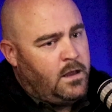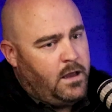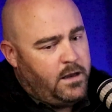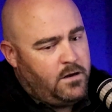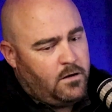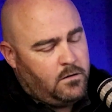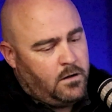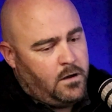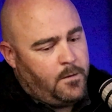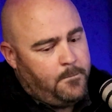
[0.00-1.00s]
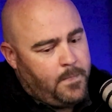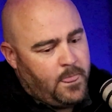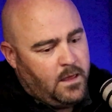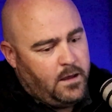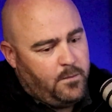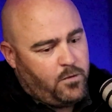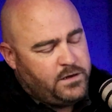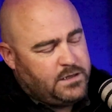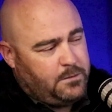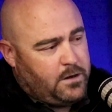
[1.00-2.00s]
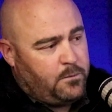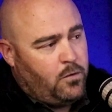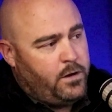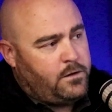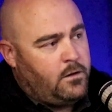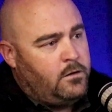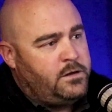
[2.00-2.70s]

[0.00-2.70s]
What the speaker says: you know, it brings up a good point though.